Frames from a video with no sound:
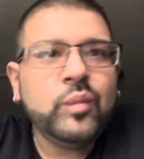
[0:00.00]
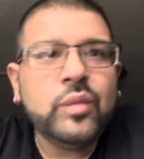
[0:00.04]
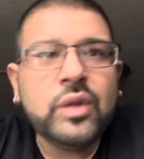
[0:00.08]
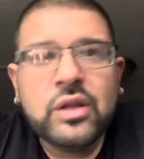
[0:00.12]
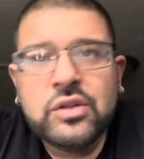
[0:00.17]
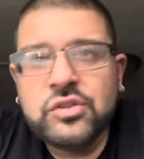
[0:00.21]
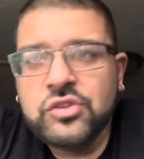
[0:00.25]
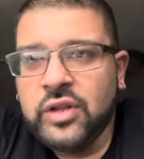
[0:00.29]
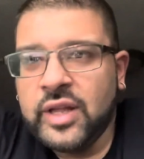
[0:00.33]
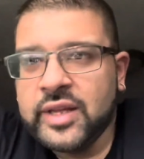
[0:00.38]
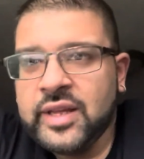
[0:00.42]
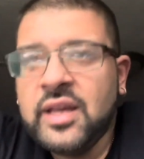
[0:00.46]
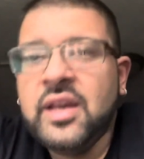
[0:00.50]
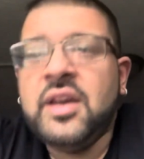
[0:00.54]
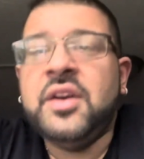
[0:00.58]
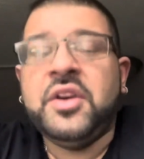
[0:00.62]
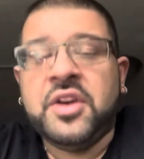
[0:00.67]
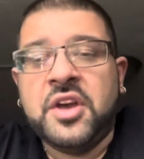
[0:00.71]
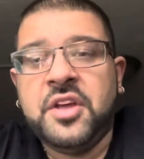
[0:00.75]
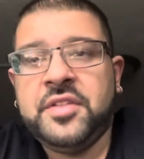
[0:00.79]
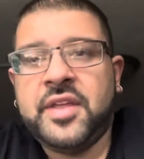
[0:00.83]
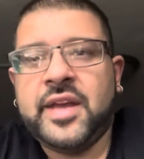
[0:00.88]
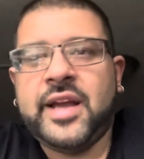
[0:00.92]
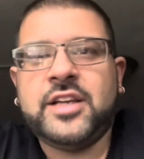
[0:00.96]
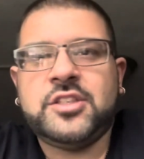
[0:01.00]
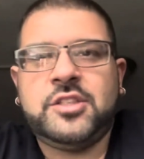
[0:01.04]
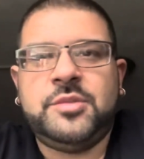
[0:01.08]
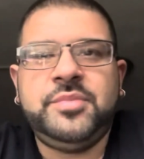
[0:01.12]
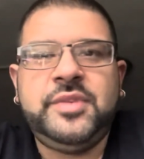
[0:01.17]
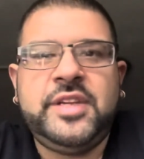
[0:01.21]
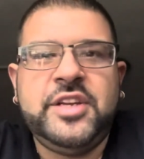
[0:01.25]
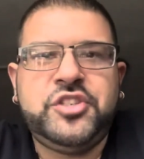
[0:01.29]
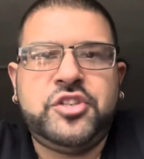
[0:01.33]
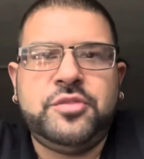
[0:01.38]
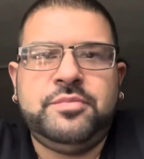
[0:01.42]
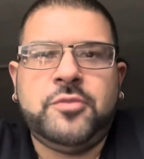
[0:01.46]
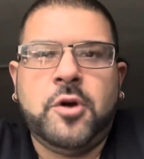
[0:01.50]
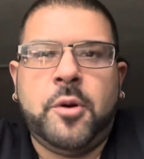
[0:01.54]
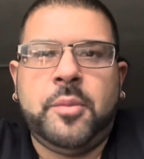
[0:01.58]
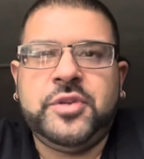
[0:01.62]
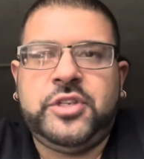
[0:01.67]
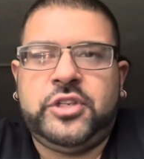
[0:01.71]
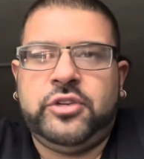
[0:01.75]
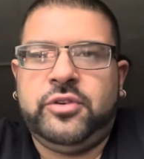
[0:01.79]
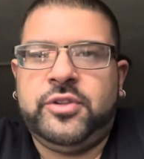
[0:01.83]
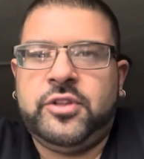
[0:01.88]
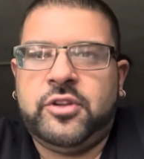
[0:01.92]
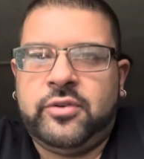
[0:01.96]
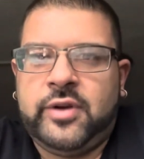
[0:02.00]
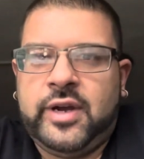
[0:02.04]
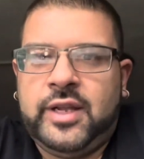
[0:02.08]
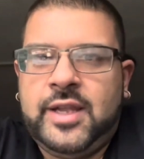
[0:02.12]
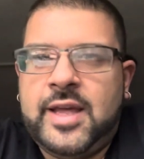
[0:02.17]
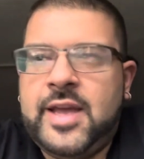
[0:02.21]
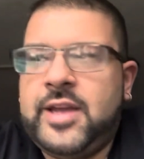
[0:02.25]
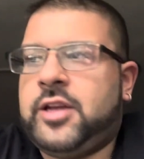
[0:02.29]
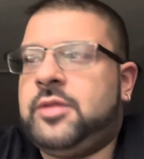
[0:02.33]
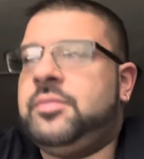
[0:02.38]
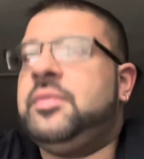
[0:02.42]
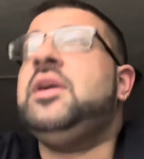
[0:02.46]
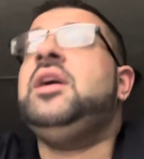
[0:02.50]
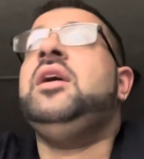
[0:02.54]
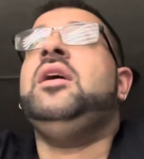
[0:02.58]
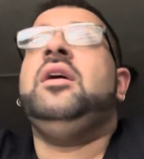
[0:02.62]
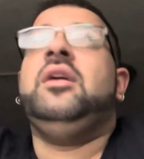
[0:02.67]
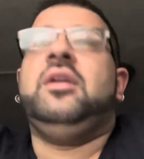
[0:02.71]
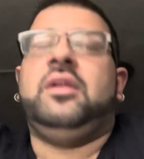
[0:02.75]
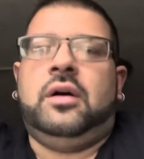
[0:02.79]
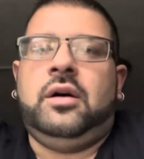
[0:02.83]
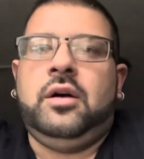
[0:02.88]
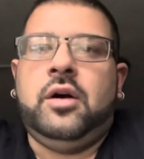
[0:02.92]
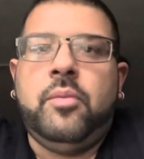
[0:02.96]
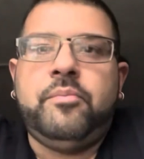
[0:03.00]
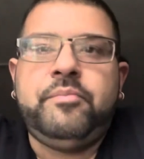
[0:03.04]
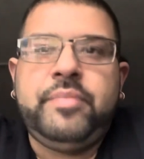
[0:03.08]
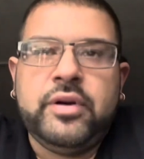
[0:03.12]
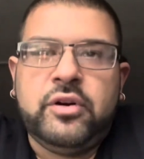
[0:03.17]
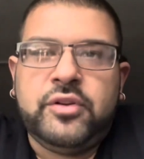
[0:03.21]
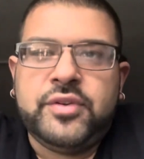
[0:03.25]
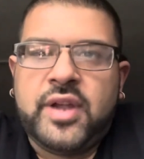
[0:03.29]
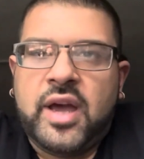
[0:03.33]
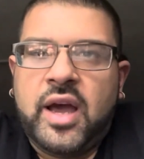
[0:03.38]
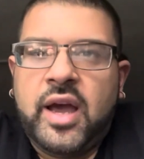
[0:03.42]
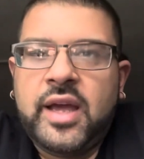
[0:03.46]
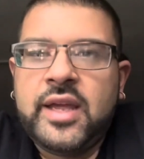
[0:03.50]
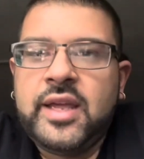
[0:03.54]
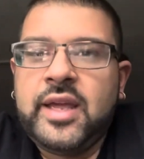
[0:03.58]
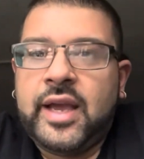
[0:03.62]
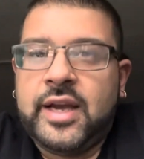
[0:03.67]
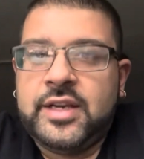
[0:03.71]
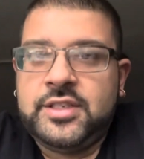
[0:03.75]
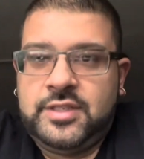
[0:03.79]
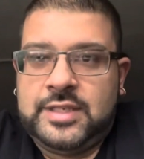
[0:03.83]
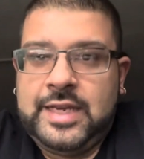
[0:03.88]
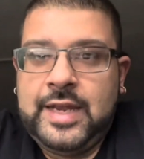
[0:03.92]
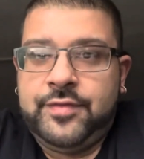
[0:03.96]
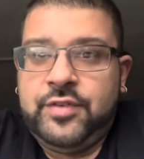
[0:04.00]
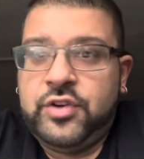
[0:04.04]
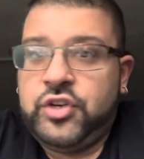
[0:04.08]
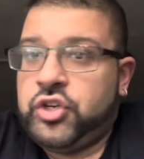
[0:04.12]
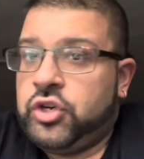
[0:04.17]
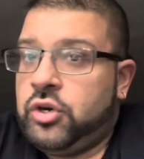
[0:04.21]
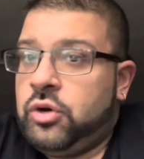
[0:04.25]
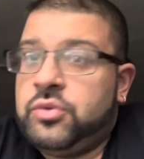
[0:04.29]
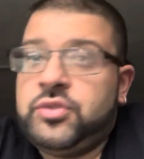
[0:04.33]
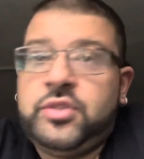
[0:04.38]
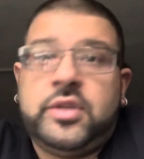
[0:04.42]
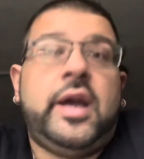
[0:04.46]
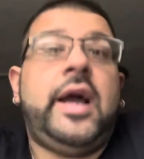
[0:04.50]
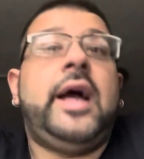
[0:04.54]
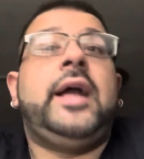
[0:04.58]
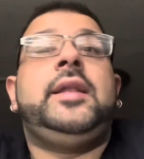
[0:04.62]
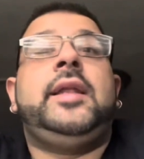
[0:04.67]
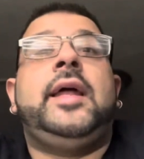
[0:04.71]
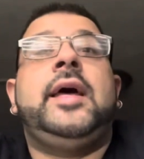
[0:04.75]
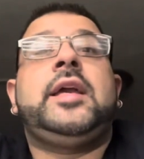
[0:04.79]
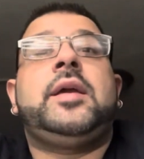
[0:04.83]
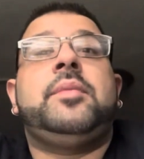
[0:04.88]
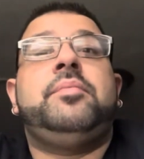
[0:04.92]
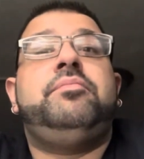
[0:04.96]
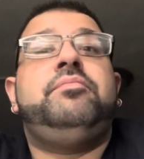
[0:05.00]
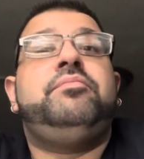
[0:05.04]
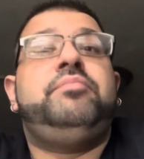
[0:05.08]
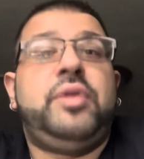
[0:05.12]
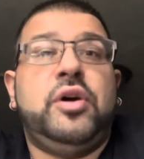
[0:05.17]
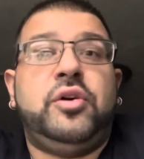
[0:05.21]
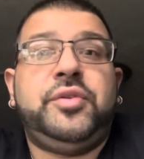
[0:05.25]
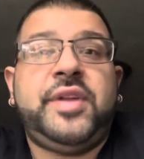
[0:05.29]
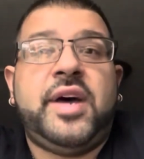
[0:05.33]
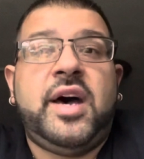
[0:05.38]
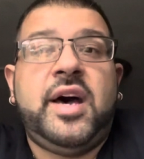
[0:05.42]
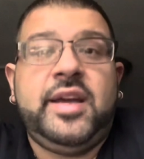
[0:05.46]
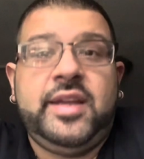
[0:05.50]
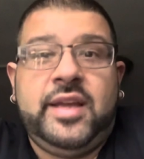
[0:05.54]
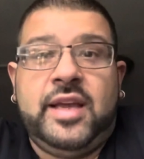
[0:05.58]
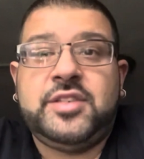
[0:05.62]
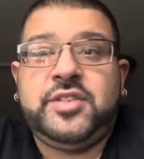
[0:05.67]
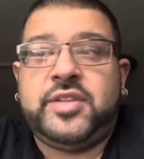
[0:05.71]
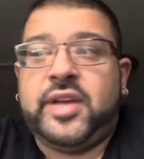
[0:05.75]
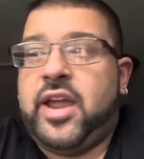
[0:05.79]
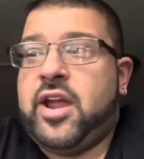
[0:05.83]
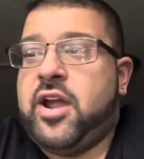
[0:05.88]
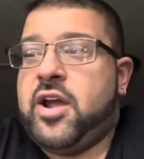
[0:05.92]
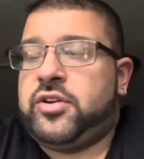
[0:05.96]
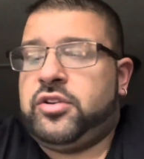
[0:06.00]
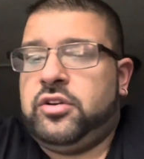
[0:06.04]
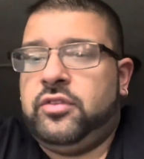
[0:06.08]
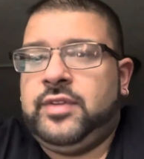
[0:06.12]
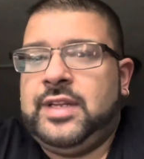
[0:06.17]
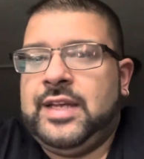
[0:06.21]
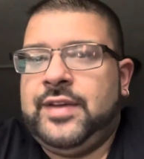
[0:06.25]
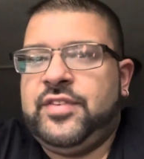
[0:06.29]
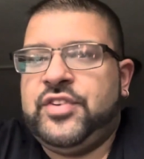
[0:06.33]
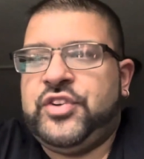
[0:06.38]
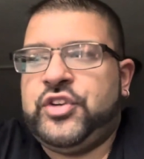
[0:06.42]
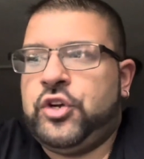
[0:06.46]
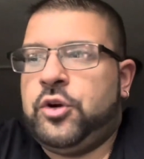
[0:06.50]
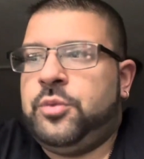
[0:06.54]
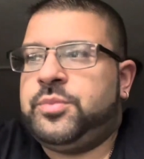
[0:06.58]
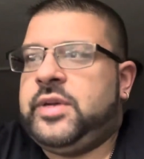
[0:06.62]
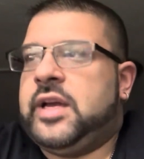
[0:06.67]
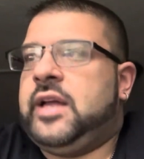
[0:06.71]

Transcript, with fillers: So, like, they got some decent moments here and there. I like them. Bill Nighy as Davy Jones. I like Bill Nighy as the character of Davy Jones.